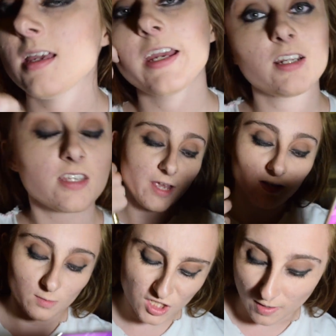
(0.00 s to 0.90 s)
and to make it a
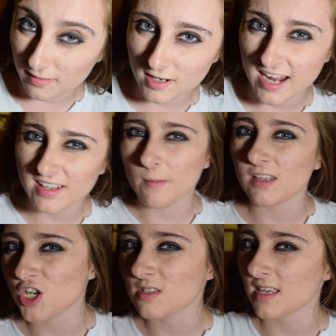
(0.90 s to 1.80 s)
little bit sparklier, kind of like how
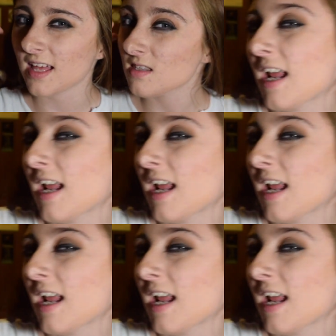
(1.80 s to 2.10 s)
Billy Joe's is like that.